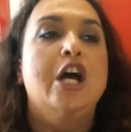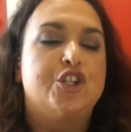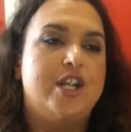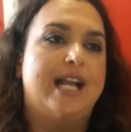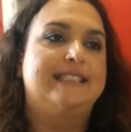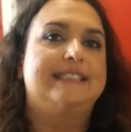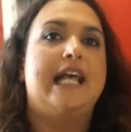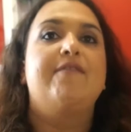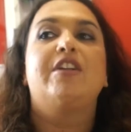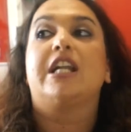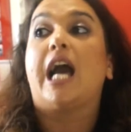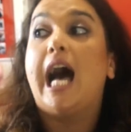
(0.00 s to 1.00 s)
She has
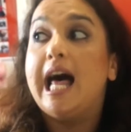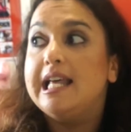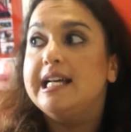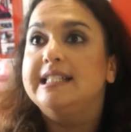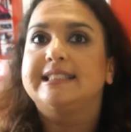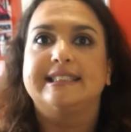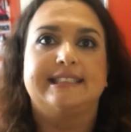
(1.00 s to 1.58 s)
several colors,